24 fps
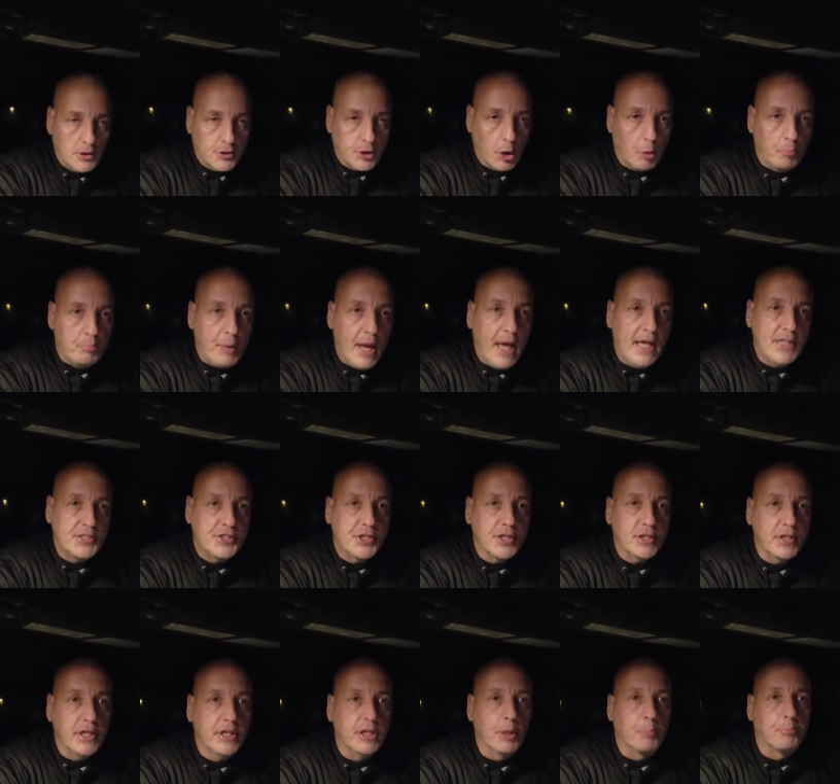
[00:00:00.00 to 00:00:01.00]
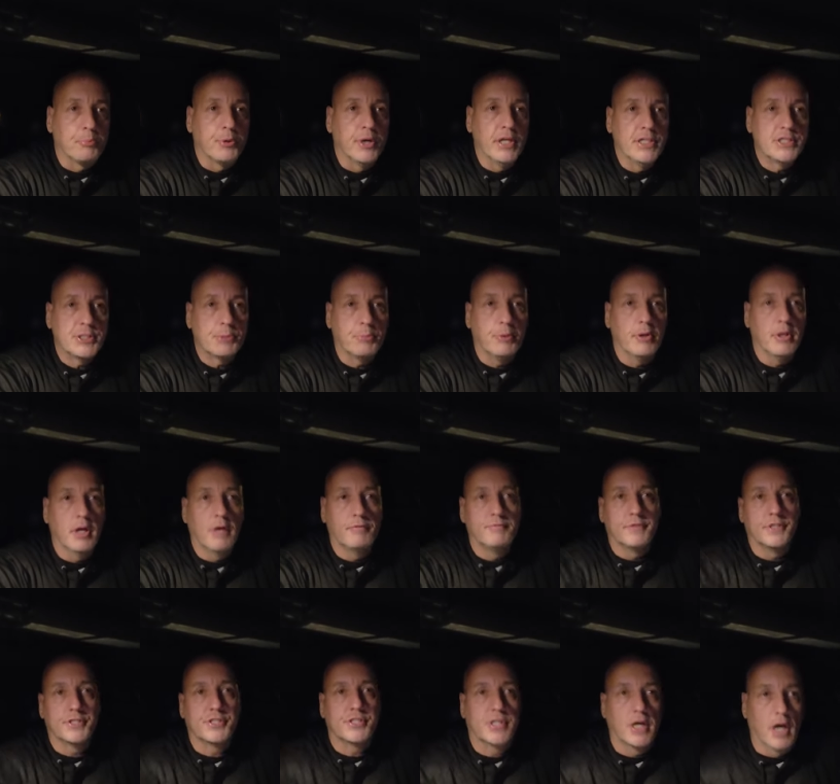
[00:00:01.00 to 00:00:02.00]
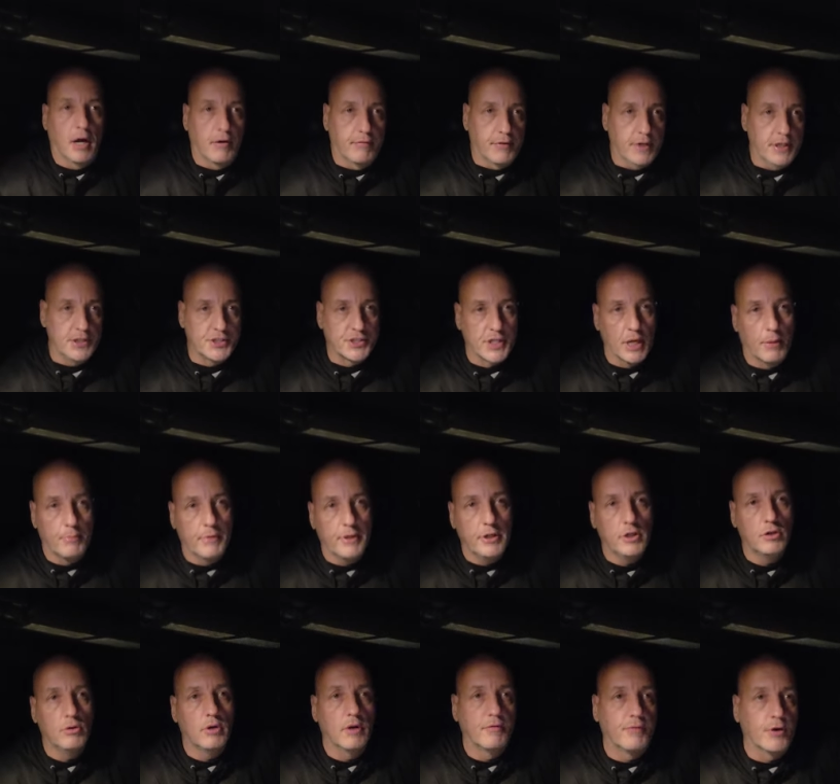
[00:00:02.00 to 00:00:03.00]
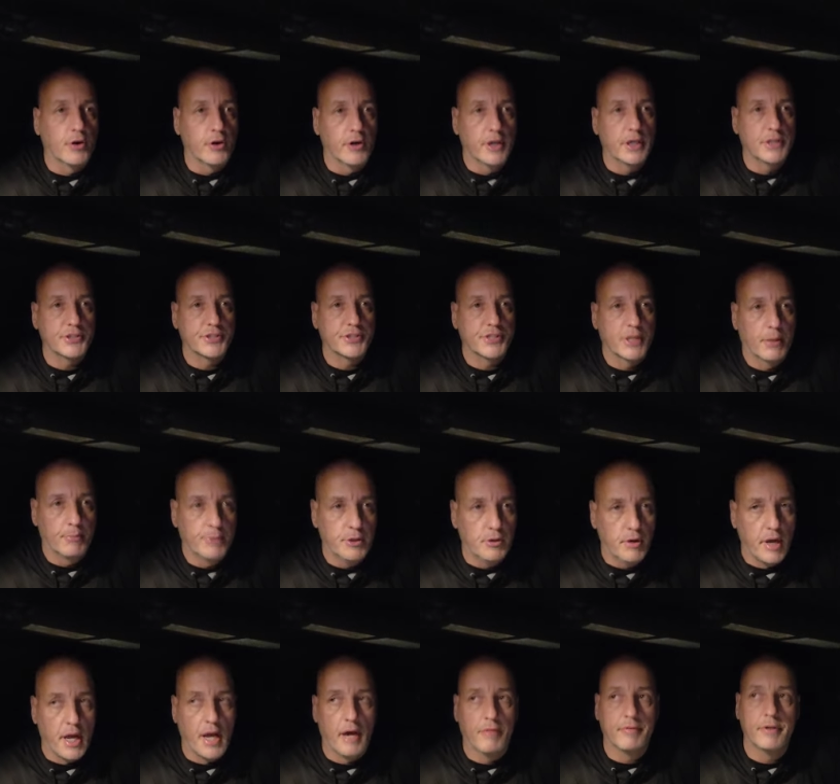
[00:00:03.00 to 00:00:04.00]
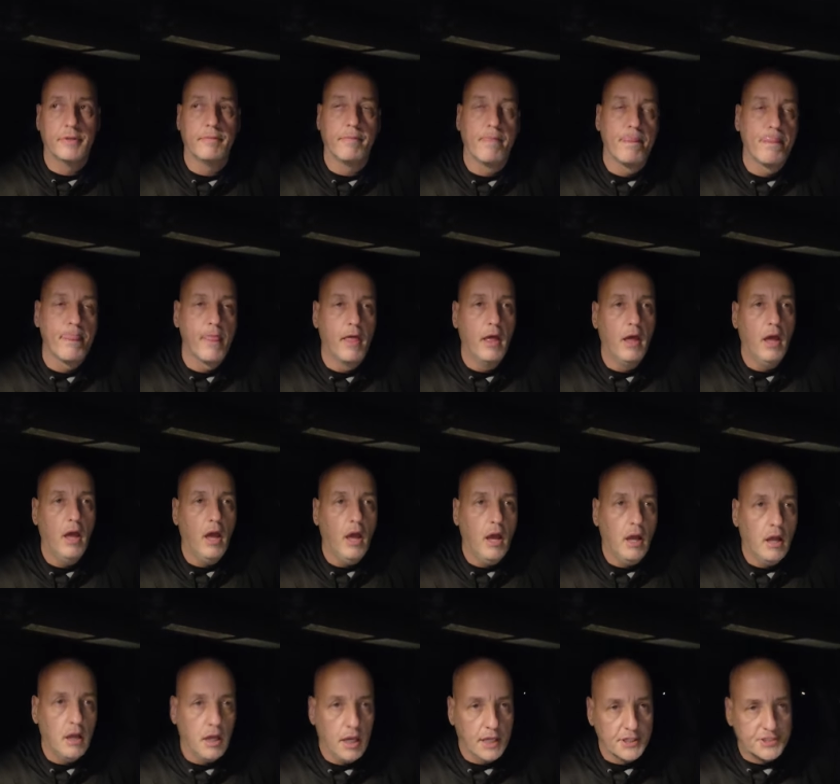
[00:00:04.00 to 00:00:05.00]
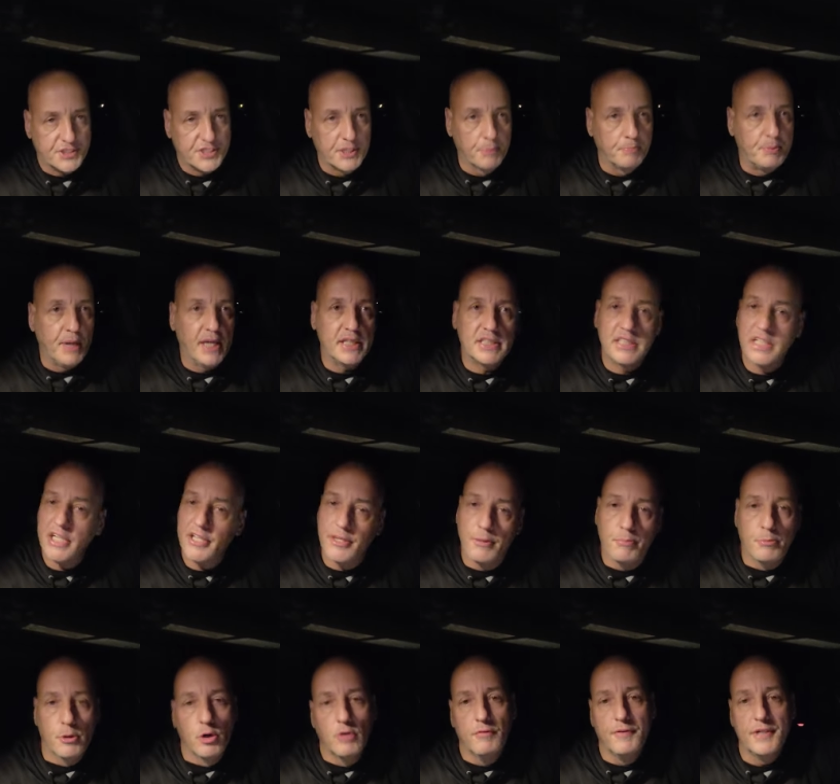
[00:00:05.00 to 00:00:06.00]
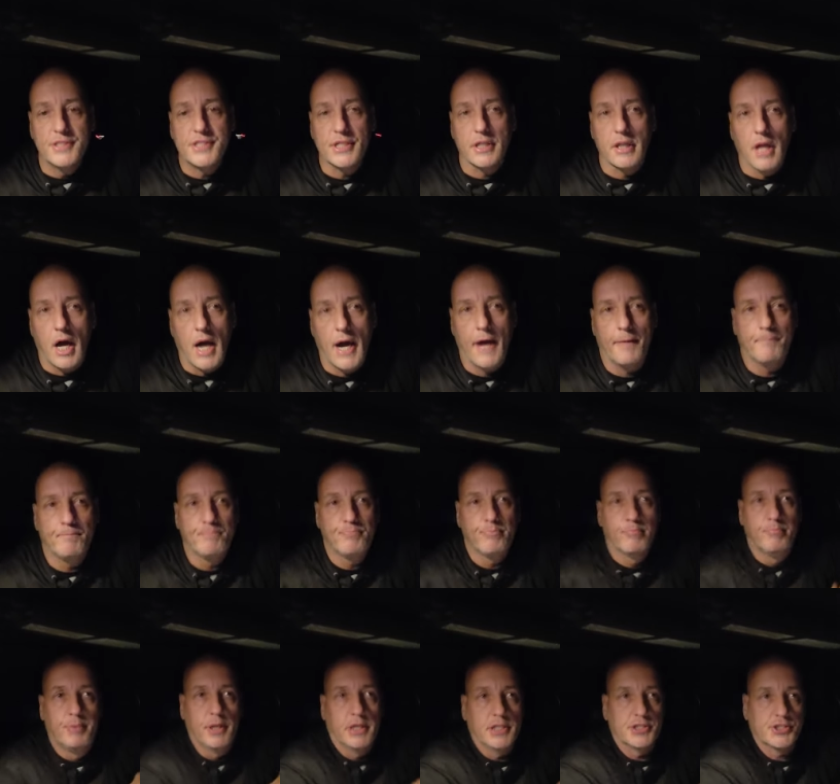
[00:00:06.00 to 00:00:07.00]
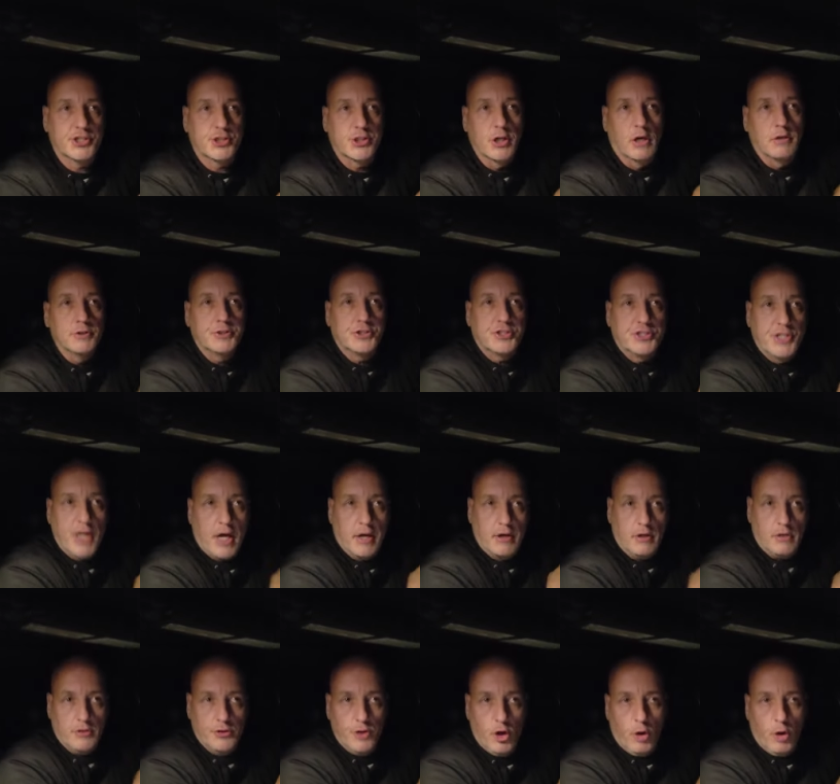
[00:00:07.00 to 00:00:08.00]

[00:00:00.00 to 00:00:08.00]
So basically the principle of discovery, some of you have heard it, some of you haven't it's depicted in the movies a lot, but it's so subtle,